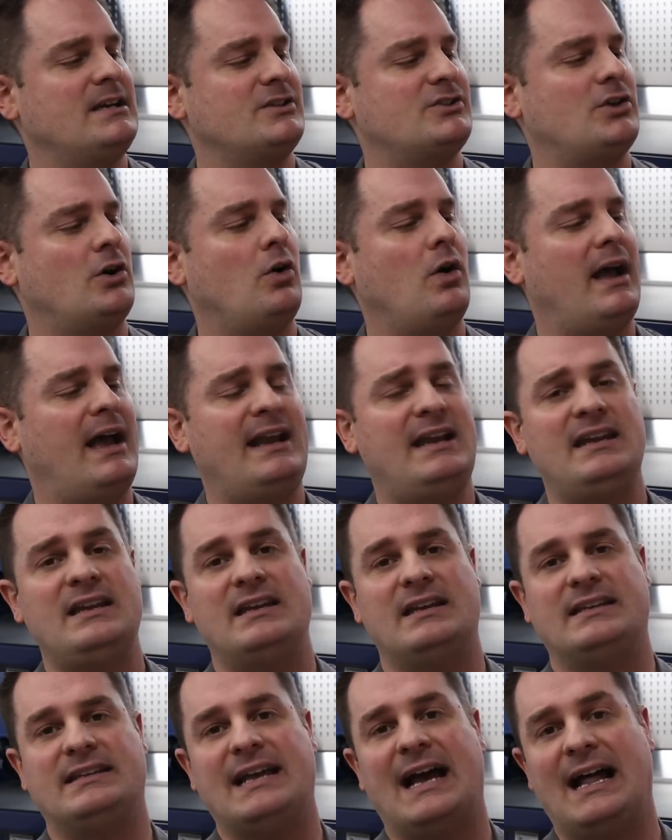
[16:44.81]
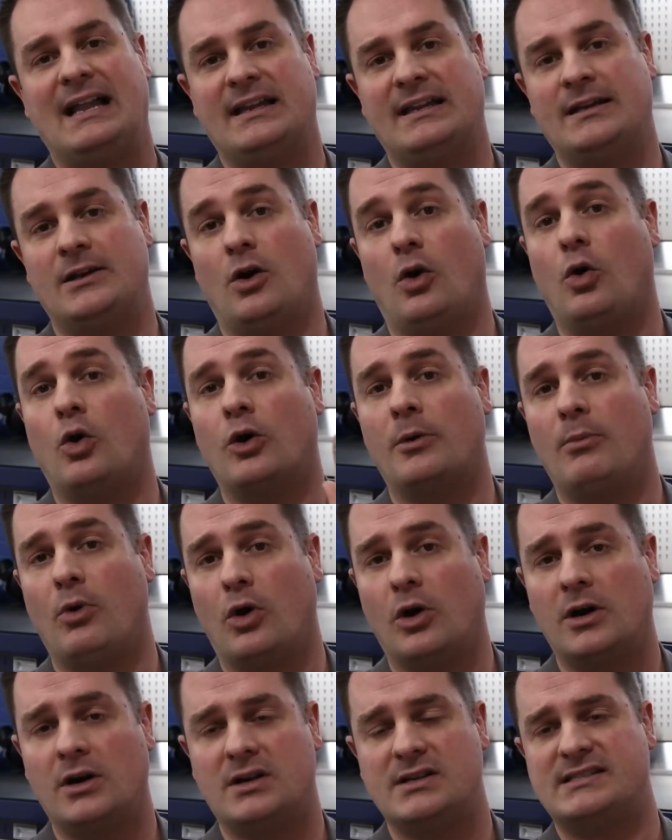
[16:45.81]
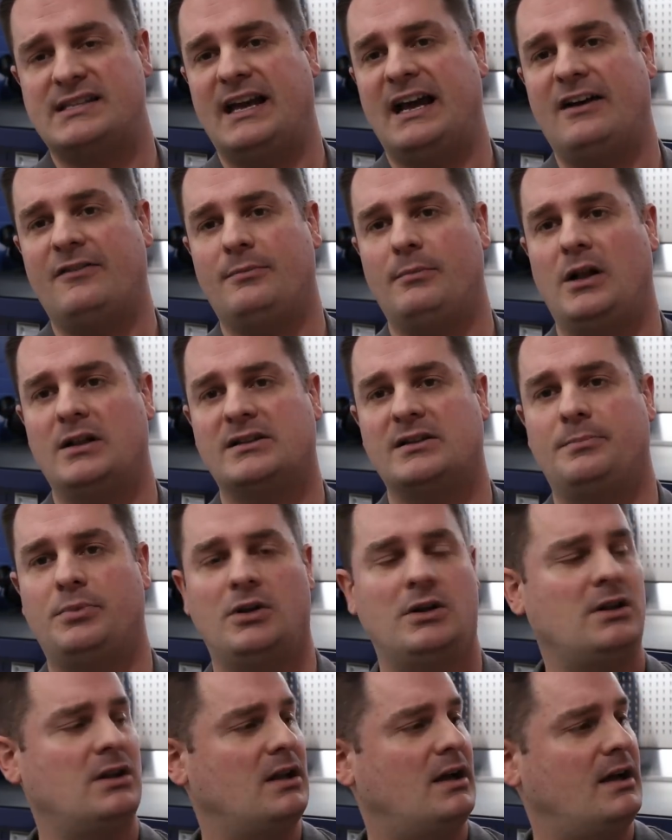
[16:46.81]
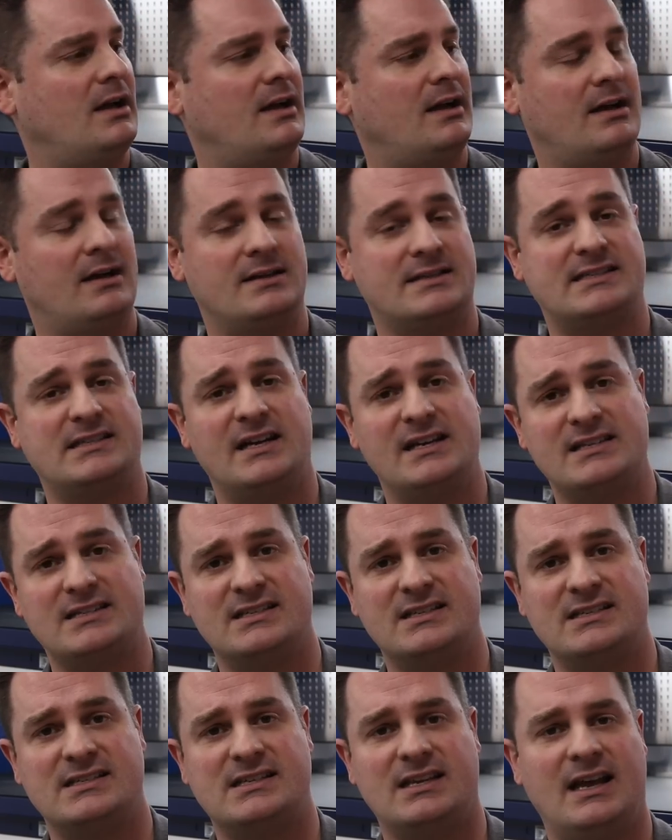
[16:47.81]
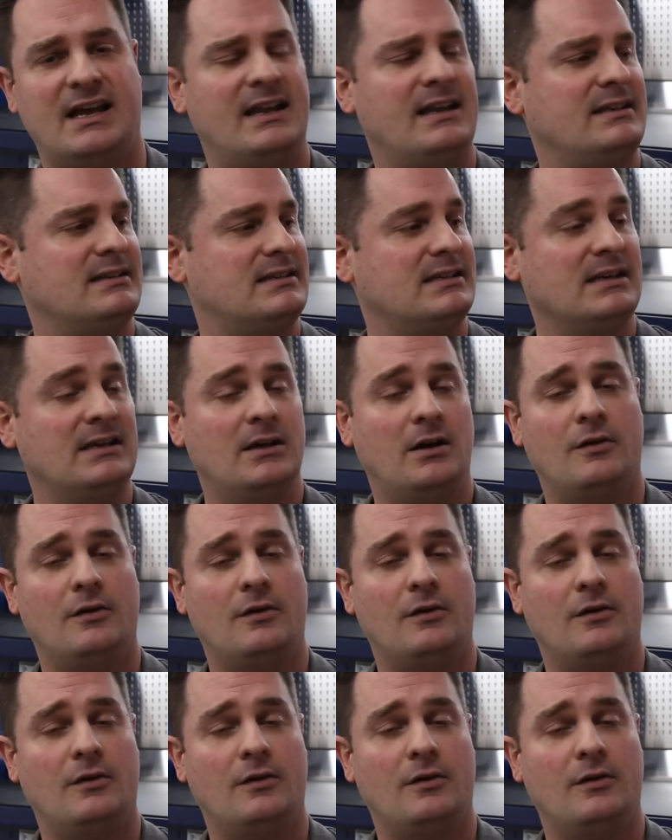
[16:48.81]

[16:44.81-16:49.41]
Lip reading: So any gallon or more, because they have multiple sizes and,